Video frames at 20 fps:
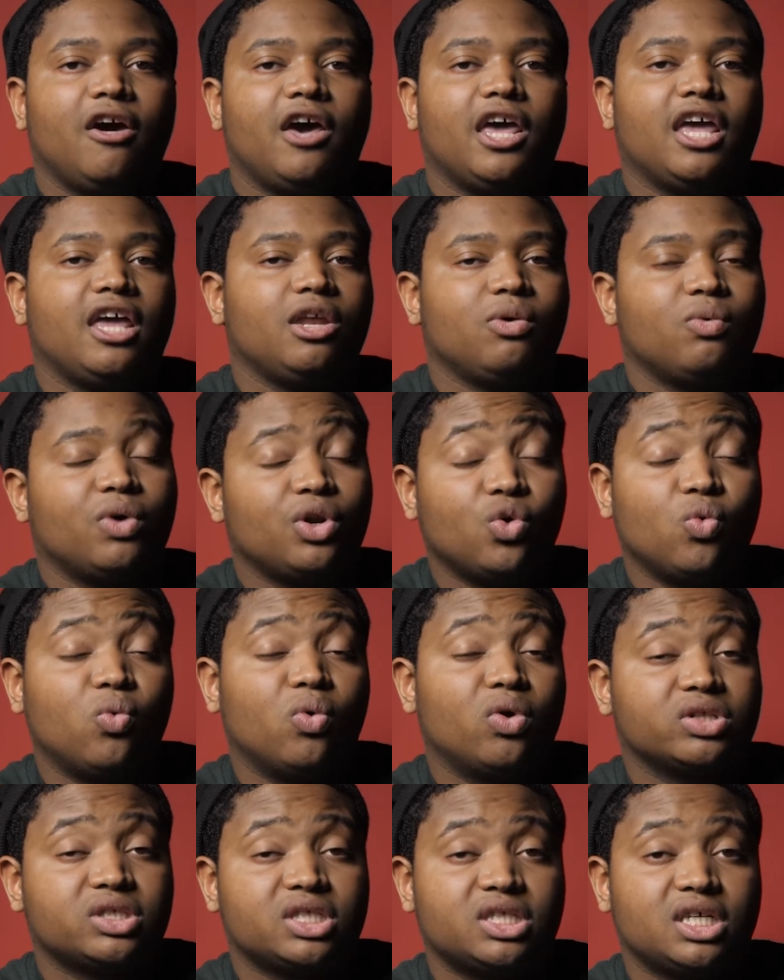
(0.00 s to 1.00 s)
Anyone who
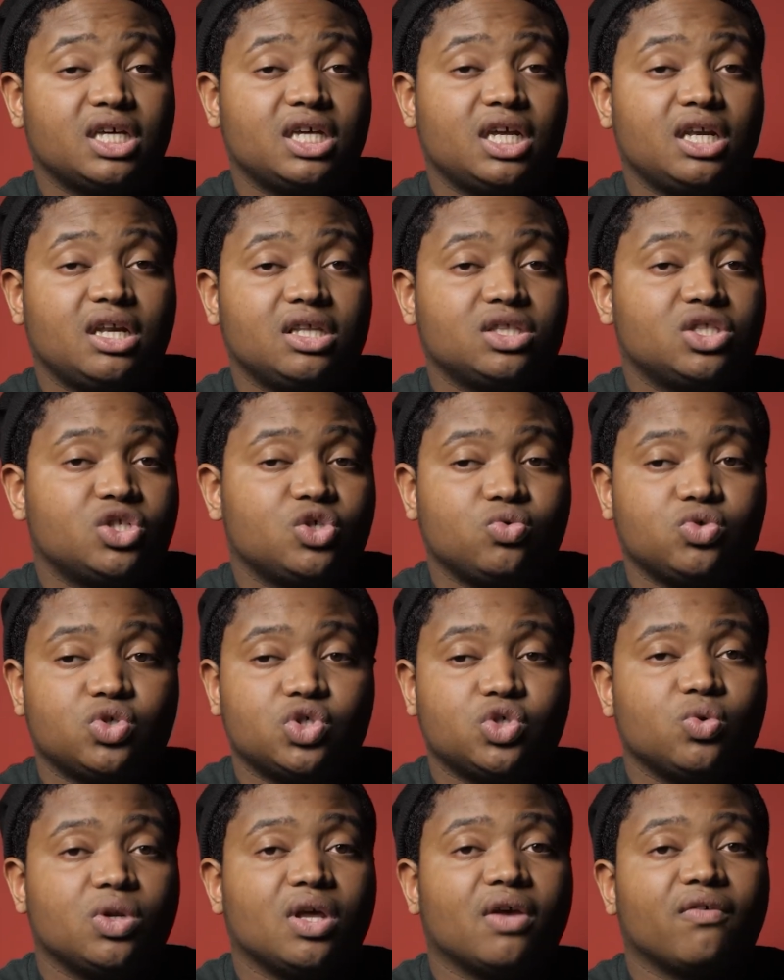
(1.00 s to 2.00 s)
wants to get into
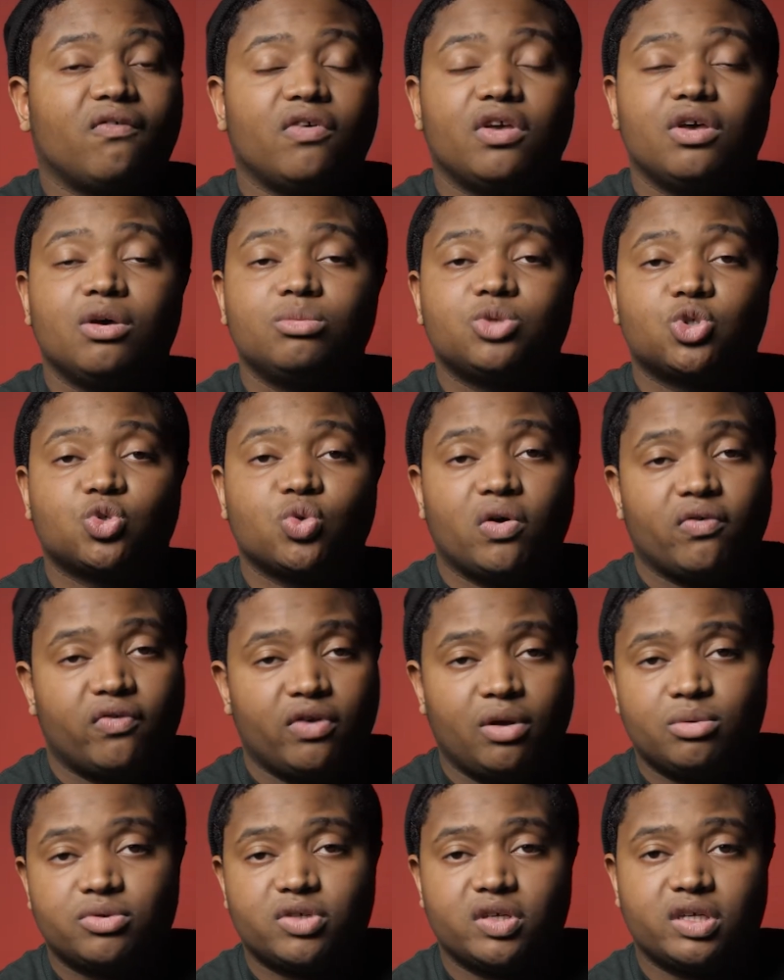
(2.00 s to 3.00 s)
shooting films, short
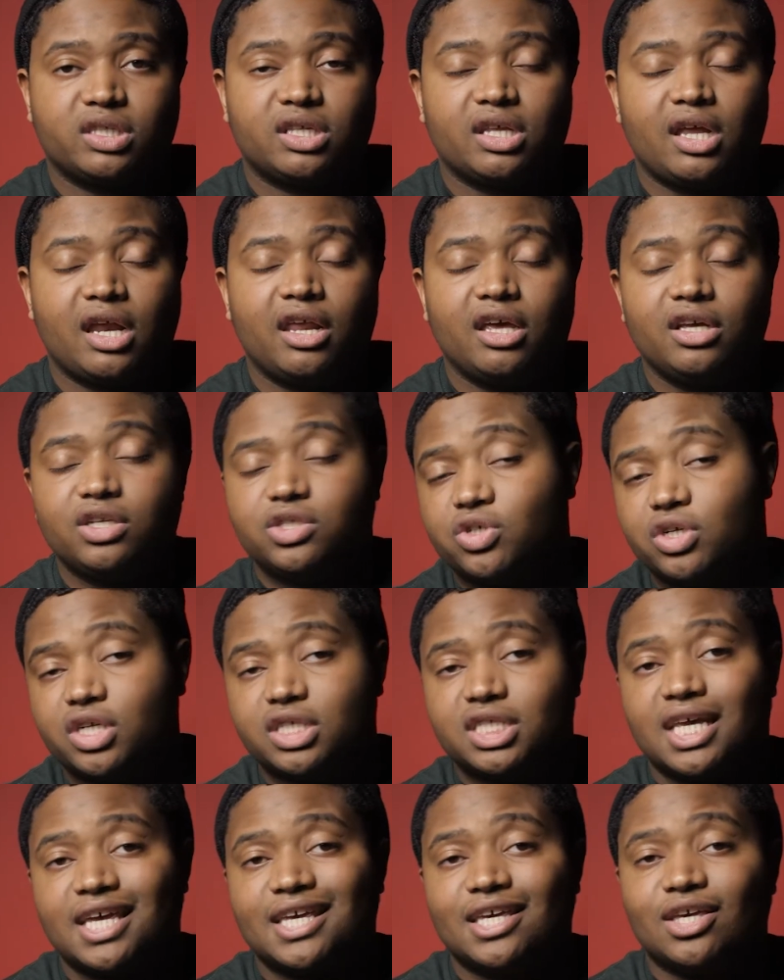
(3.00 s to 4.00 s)
films, things of that nature,
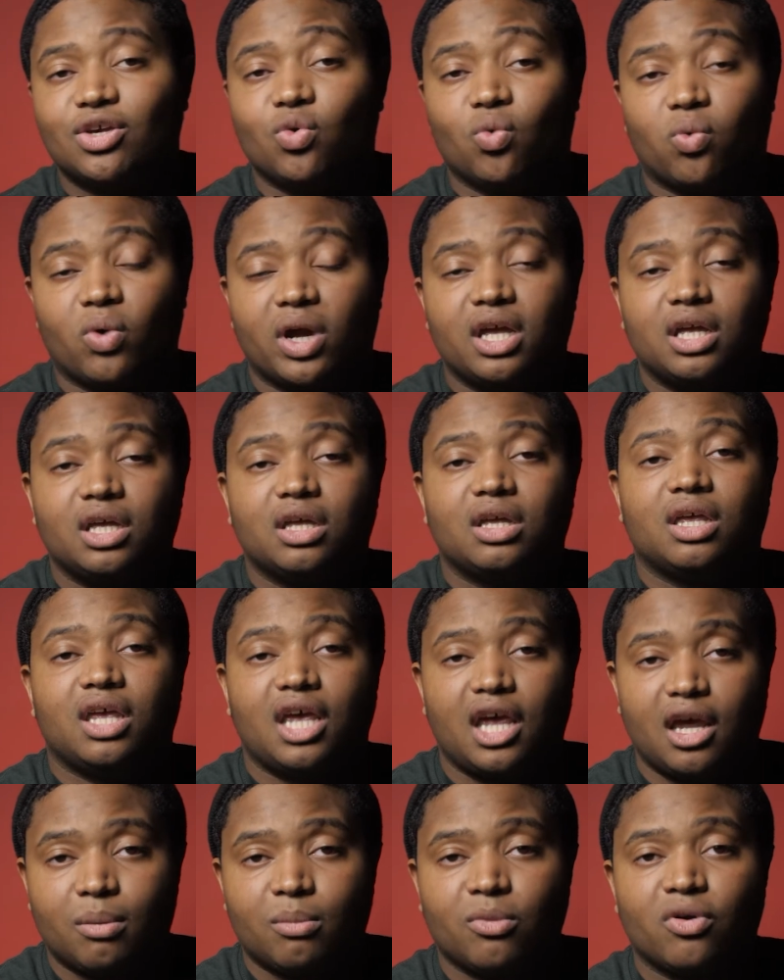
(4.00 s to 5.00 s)
it's a great
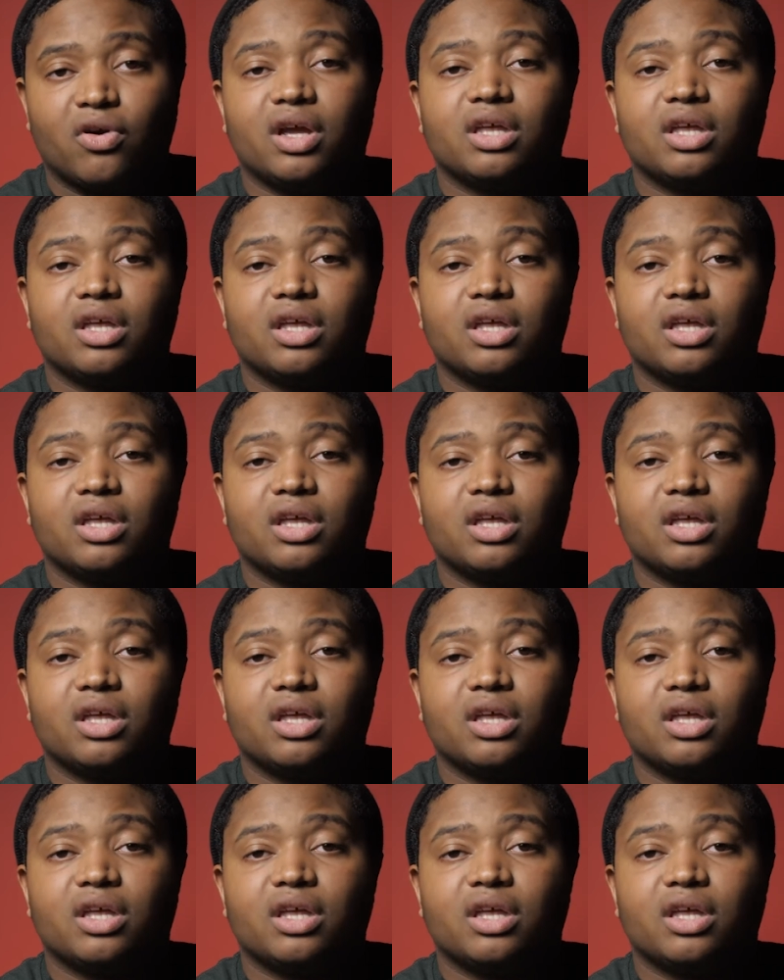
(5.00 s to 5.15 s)
camera.